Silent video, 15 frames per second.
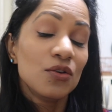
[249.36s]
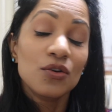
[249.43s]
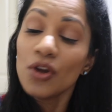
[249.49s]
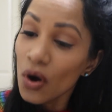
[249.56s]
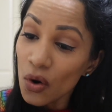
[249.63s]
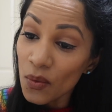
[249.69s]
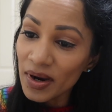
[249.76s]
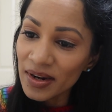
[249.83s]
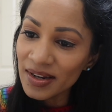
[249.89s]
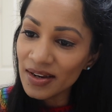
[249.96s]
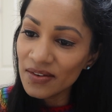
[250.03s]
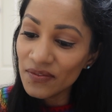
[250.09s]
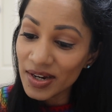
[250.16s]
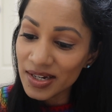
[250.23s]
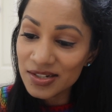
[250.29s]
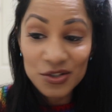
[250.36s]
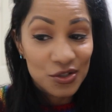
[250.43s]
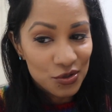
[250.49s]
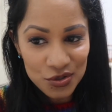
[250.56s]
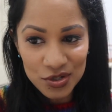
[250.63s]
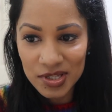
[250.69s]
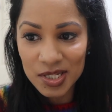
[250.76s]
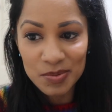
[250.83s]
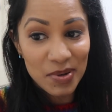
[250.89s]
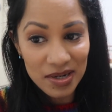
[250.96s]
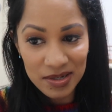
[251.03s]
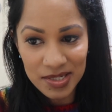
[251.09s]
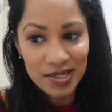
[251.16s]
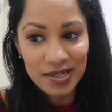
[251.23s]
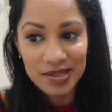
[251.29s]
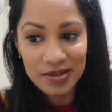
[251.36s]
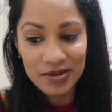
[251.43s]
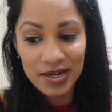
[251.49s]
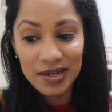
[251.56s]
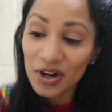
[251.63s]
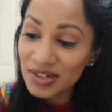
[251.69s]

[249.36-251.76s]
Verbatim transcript: No one invited you to this party, sorry.